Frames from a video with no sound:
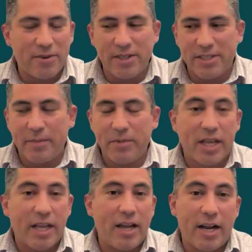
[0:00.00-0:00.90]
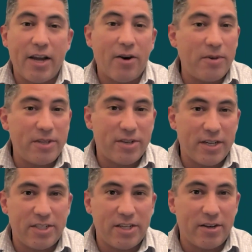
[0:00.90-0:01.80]
for example, and I always
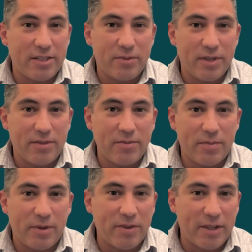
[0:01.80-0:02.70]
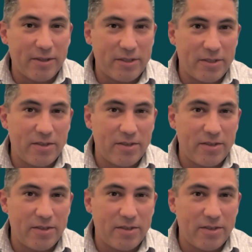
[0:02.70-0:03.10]
try to share this with my fellows,